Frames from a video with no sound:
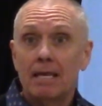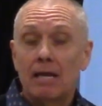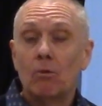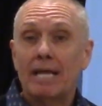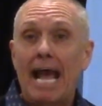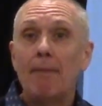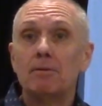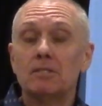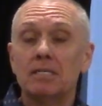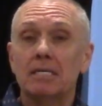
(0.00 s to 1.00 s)
what
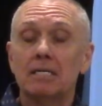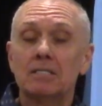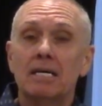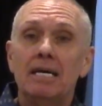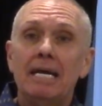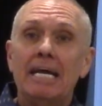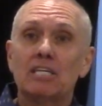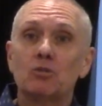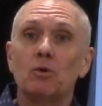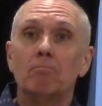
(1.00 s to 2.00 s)
happens is,
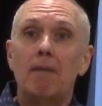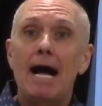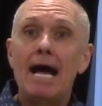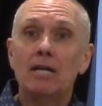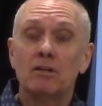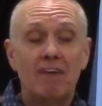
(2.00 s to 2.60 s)
it's a reminder.